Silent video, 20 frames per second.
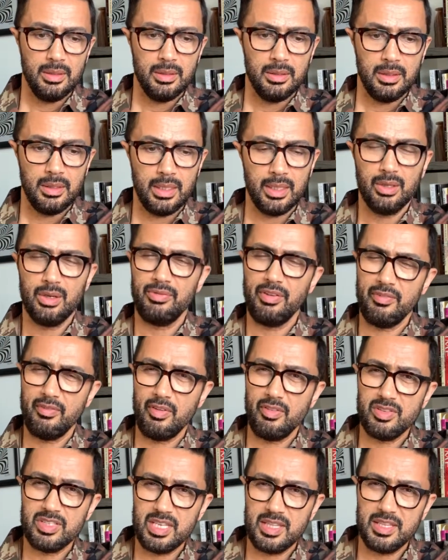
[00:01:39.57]
I don't know if I've
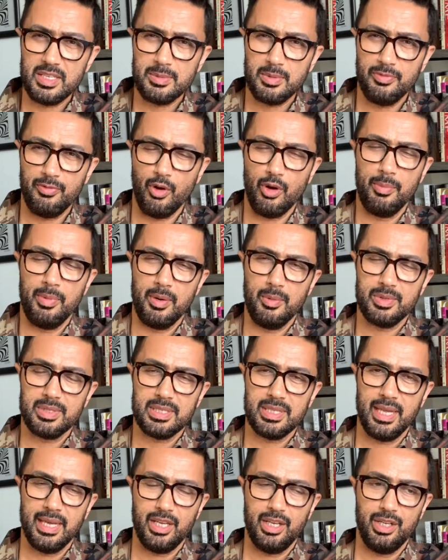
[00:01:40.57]
ever said this before, but it
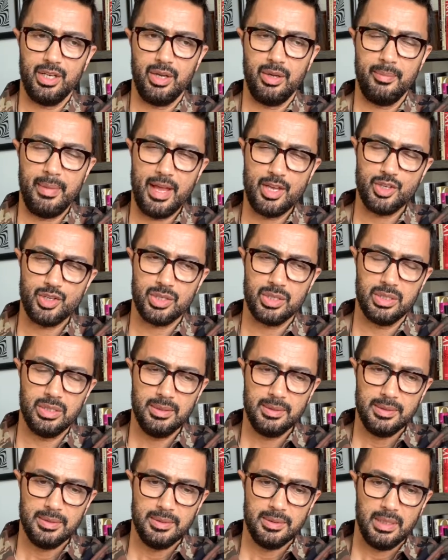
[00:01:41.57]
was like, you know, imagine,
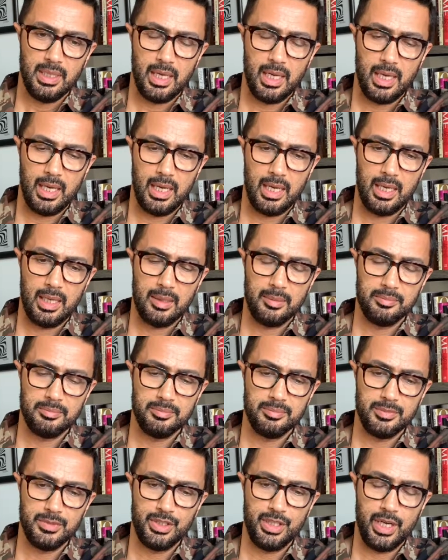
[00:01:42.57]

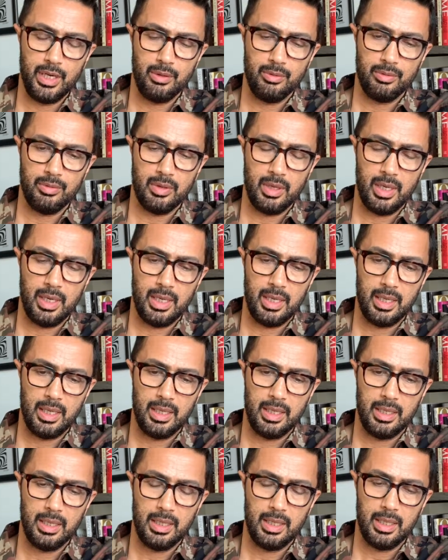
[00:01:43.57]
um, you know,
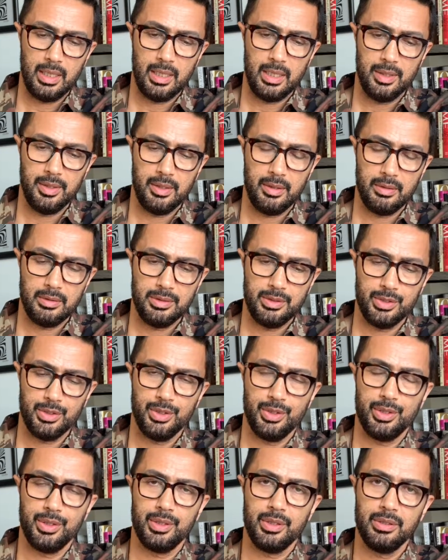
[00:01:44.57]
uh,
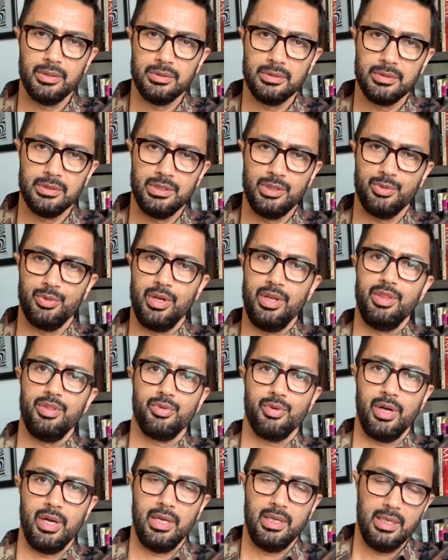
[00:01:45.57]
your
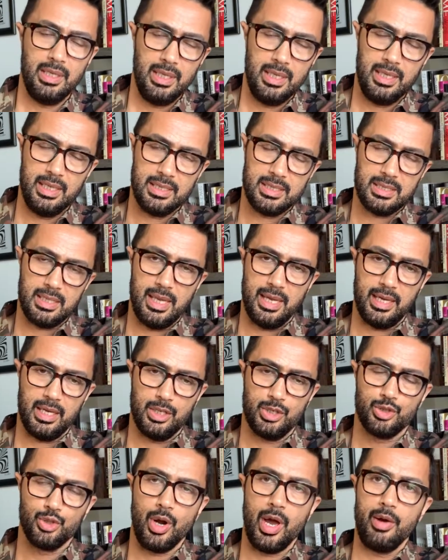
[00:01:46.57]
urethra is like a
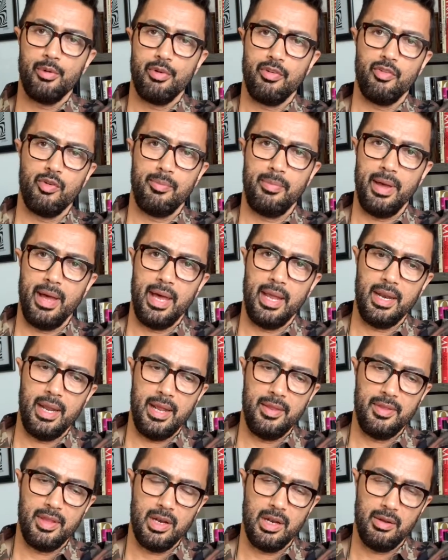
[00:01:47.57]
dry riverbed,
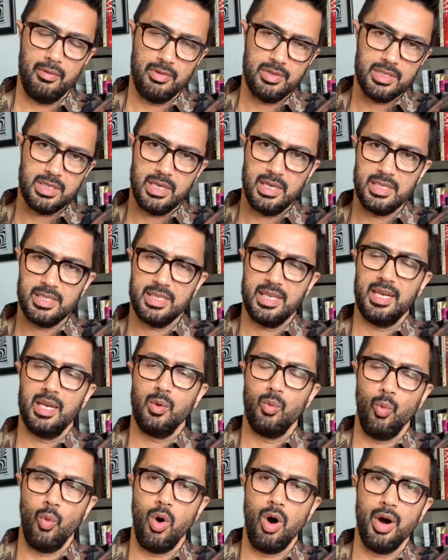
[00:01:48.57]
and then all of a sudden it's
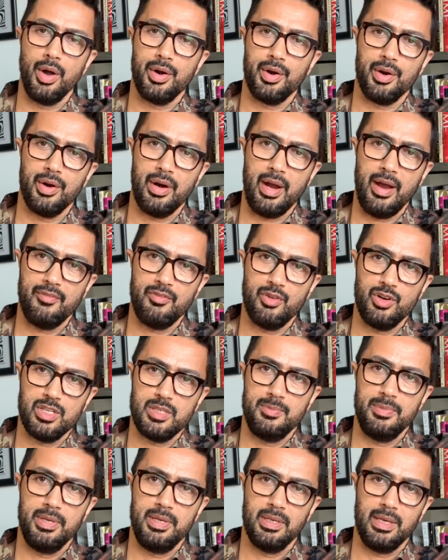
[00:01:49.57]
getting water after it's
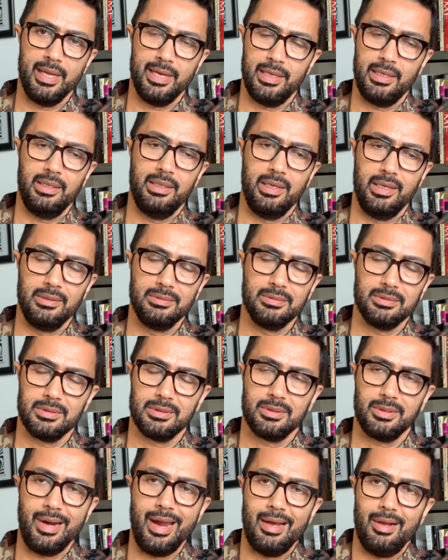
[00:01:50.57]
been like, you know,
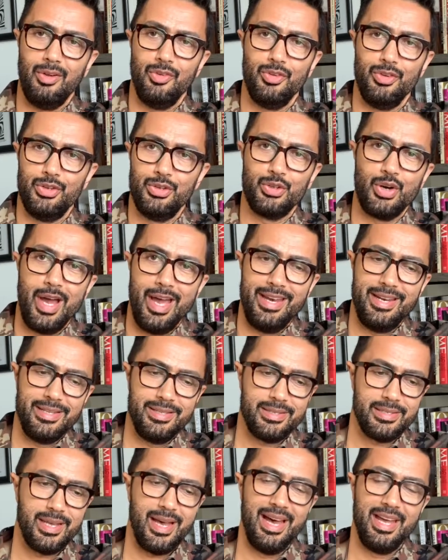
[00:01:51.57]
crackled and dried
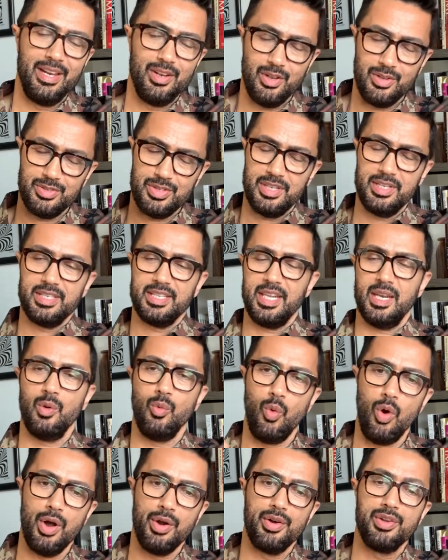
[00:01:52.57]
inside, and all of a sudden it's getting
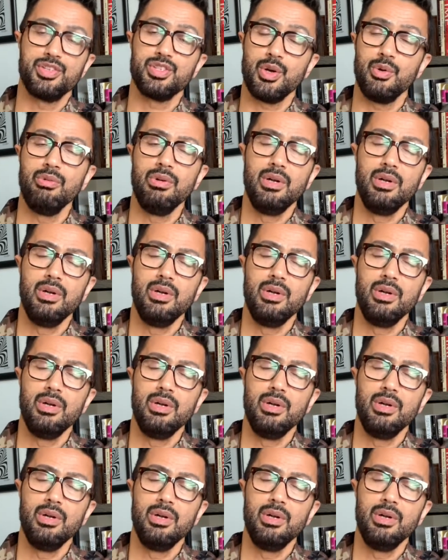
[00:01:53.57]
water. And so